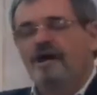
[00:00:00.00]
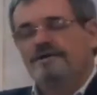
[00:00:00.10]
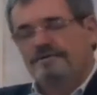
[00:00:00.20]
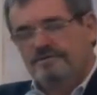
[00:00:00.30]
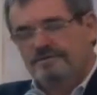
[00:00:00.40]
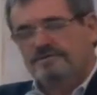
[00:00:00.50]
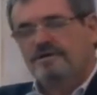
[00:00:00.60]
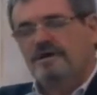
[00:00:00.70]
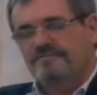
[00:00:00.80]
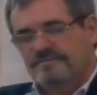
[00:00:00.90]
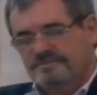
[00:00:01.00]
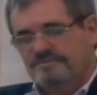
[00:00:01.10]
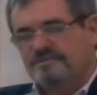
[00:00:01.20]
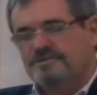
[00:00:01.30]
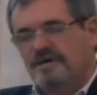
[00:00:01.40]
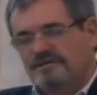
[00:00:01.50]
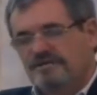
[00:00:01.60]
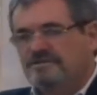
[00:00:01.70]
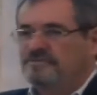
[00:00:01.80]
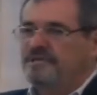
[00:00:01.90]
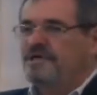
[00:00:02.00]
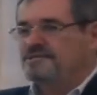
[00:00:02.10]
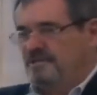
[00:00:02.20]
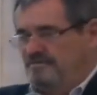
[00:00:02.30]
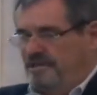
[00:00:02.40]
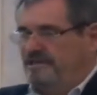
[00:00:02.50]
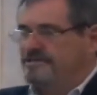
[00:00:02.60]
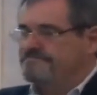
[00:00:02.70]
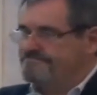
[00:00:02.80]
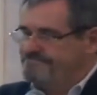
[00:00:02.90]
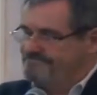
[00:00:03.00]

I knew this conference was not going to be as I planned it.